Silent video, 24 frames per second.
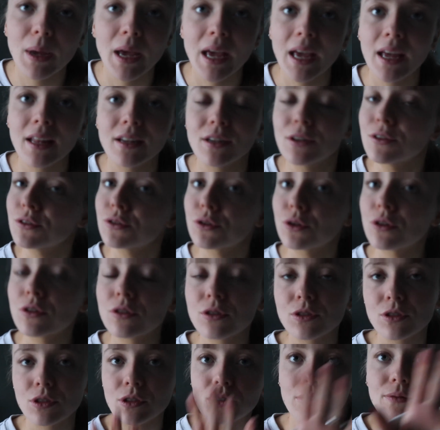paint and
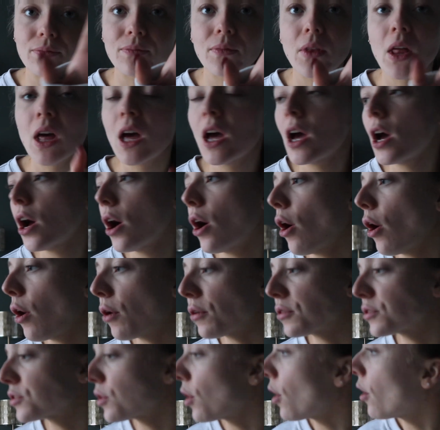dust and
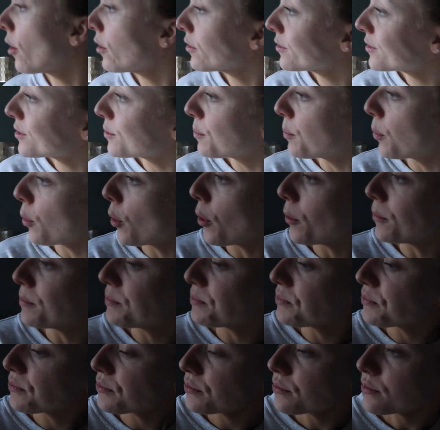all sorts. But
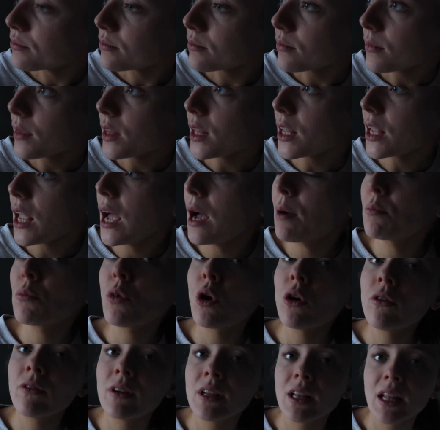I'm
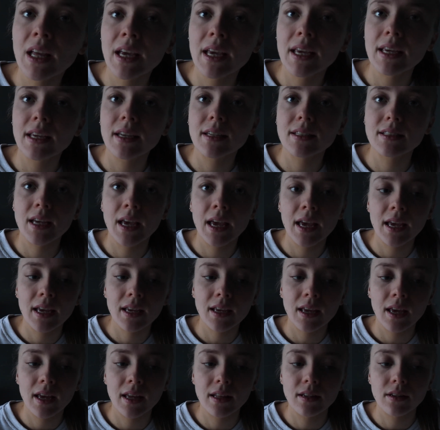currently
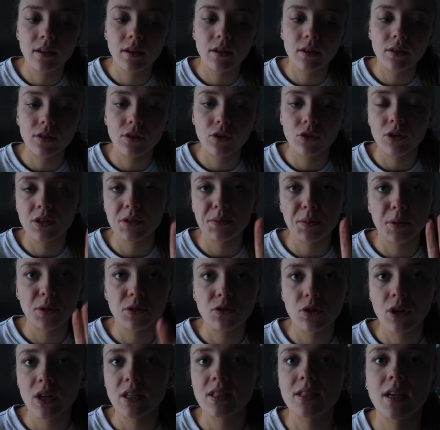taking the Christmas
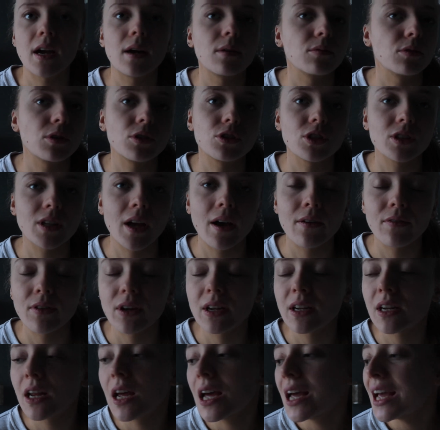trees down and just
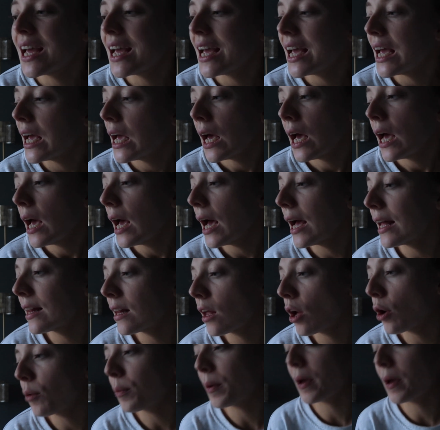having a little